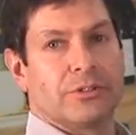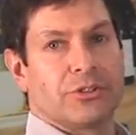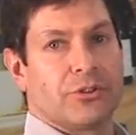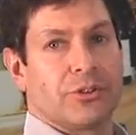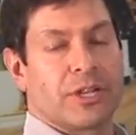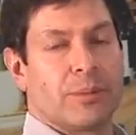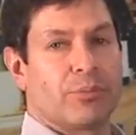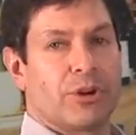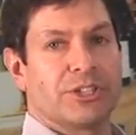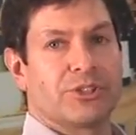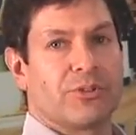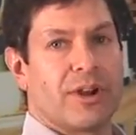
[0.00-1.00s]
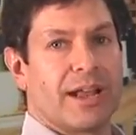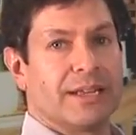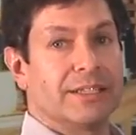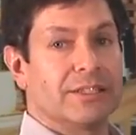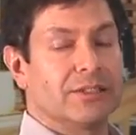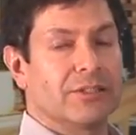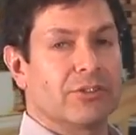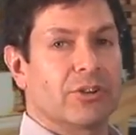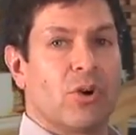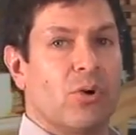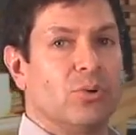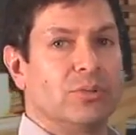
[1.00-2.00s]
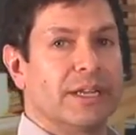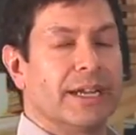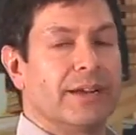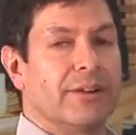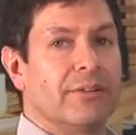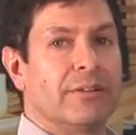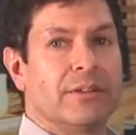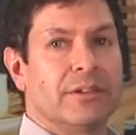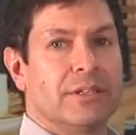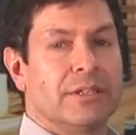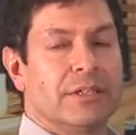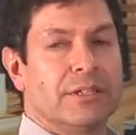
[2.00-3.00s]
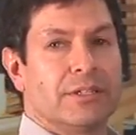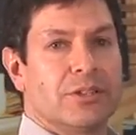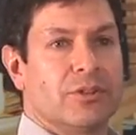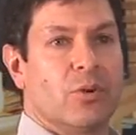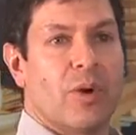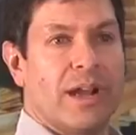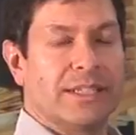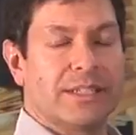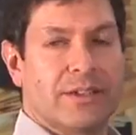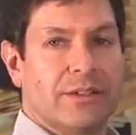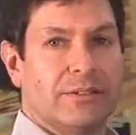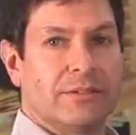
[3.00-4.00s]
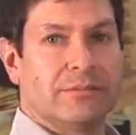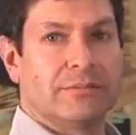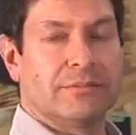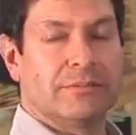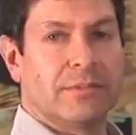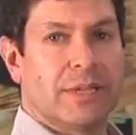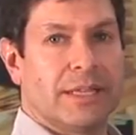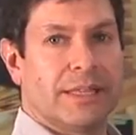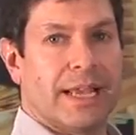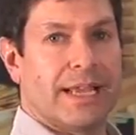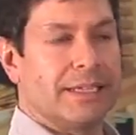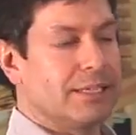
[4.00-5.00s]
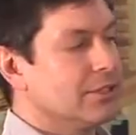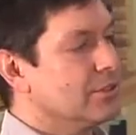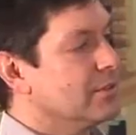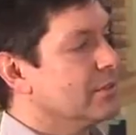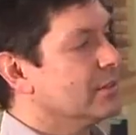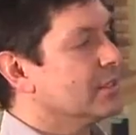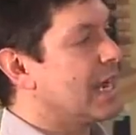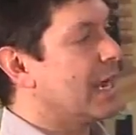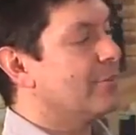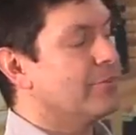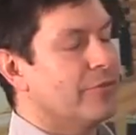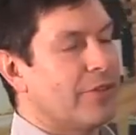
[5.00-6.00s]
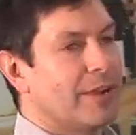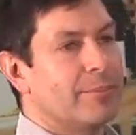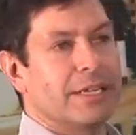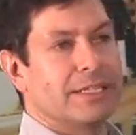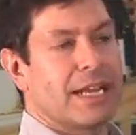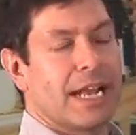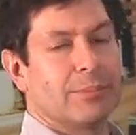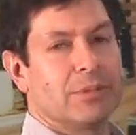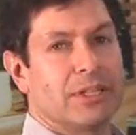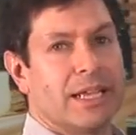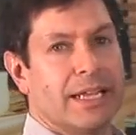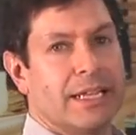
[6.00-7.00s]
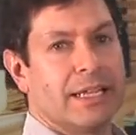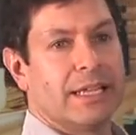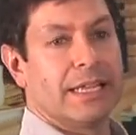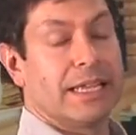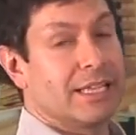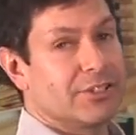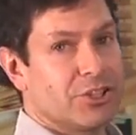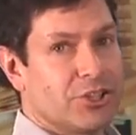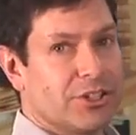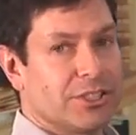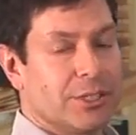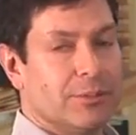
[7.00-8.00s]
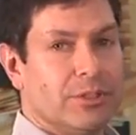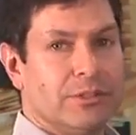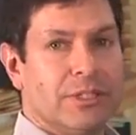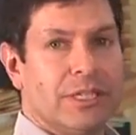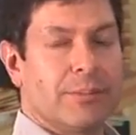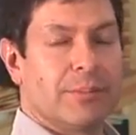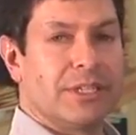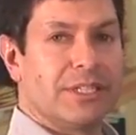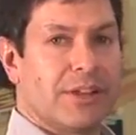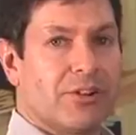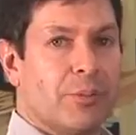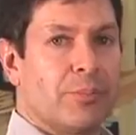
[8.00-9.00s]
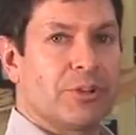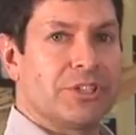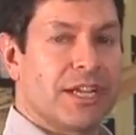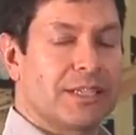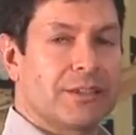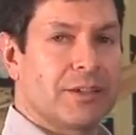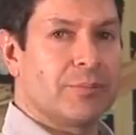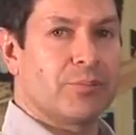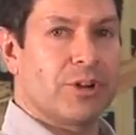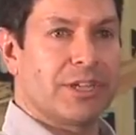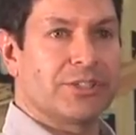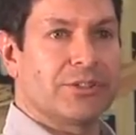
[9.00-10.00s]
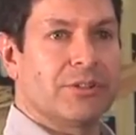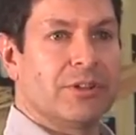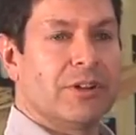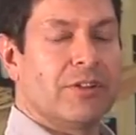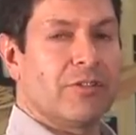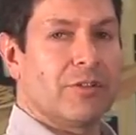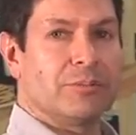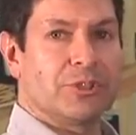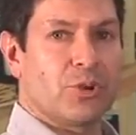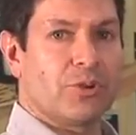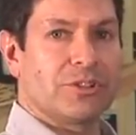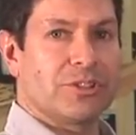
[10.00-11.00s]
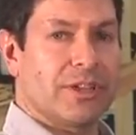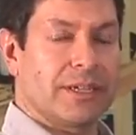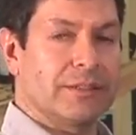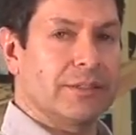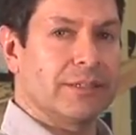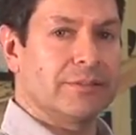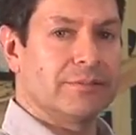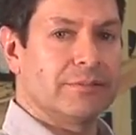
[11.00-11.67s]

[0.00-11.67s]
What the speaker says: turn the compressor on and deliver cold air to the wine cellar. That 5-minute time delay is adjustable, but it's there to protect the compressor from short cycling.